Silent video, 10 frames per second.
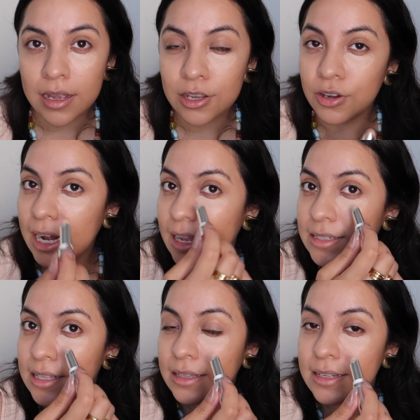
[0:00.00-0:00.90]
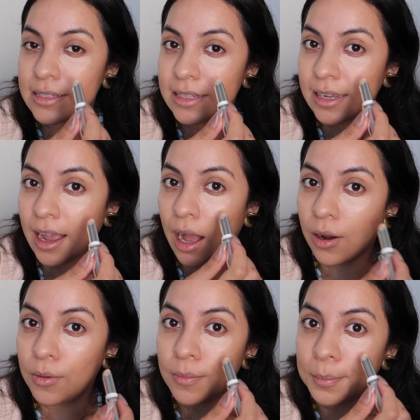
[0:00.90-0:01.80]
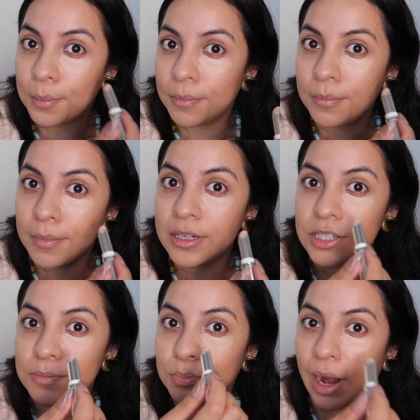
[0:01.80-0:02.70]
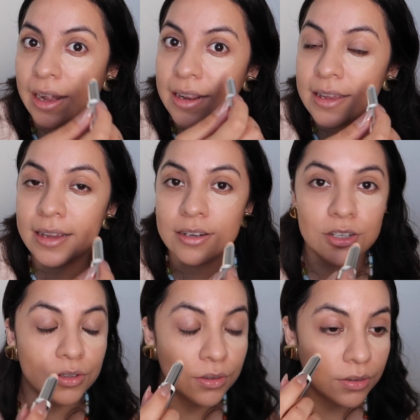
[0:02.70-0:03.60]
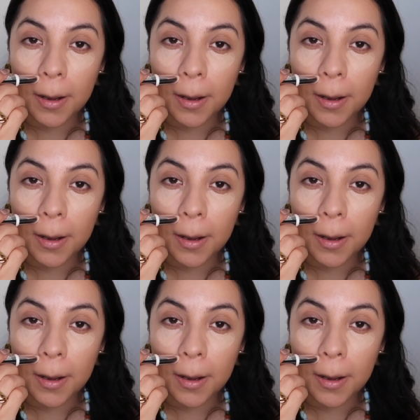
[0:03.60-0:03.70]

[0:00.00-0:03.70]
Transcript: You can instantly see how much brightening it can do.